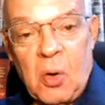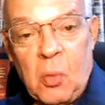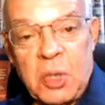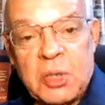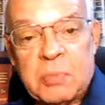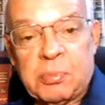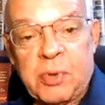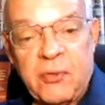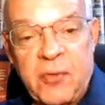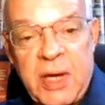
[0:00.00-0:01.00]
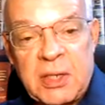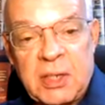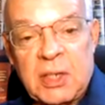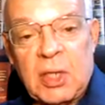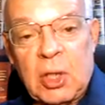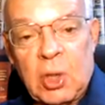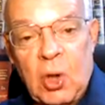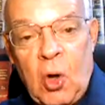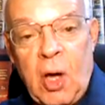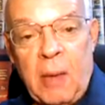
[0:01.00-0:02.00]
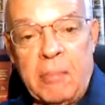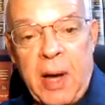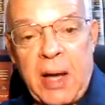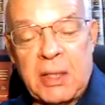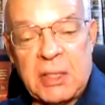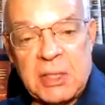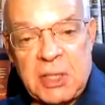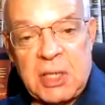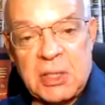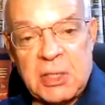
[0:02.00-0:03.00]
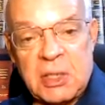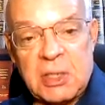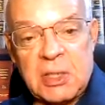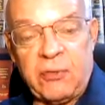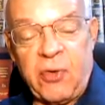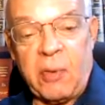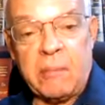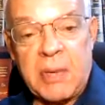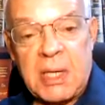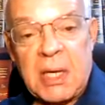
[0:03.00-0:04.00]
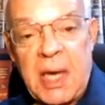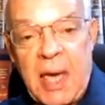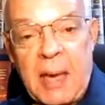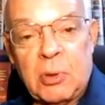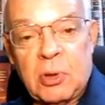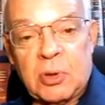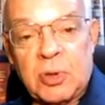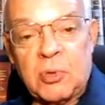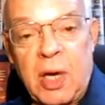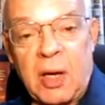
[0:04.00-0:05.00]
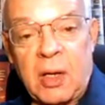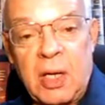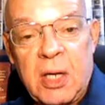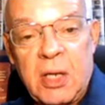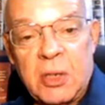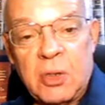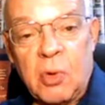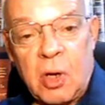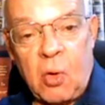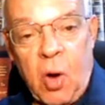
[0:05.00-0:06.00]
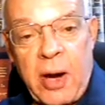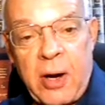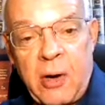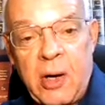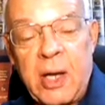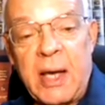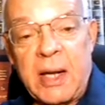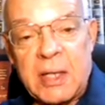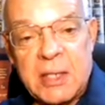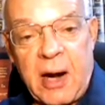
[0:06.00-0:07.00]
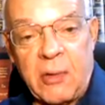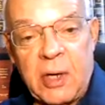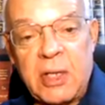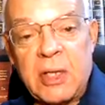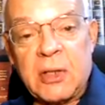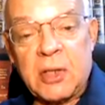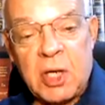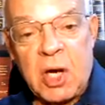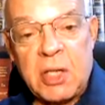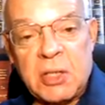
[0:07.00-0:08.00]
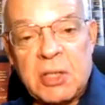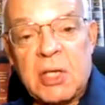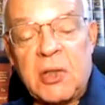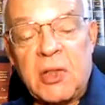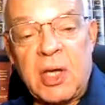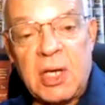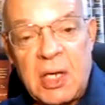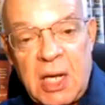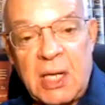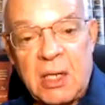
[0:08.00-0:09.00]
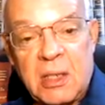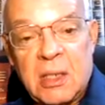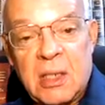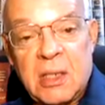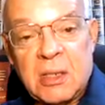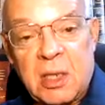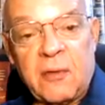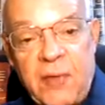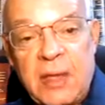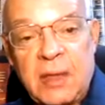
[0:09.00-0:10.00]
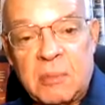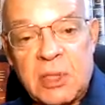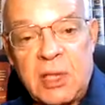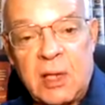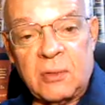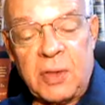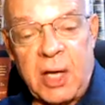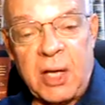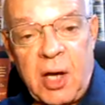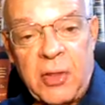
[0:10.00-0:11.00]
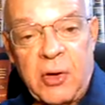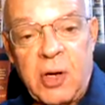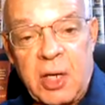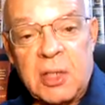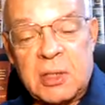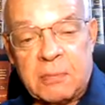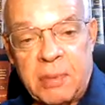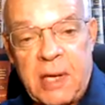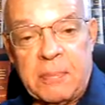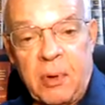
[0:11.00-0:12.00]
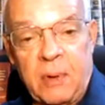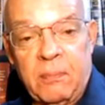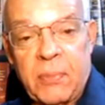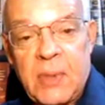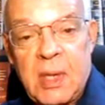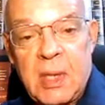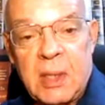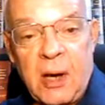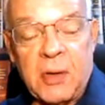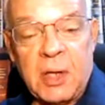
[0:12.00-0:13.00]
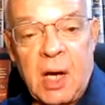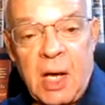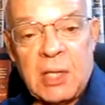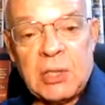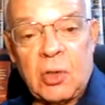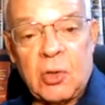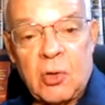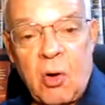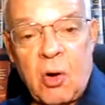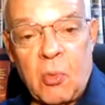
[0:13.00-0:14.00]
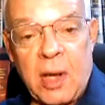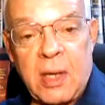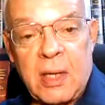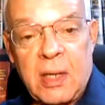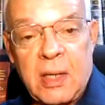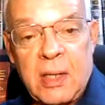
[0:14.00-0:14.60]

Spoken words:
which prevented law-abiding citizens from being able to acquire and carry the guns they need to defend themselves and other innocent people. Now, in Oslo, Norway,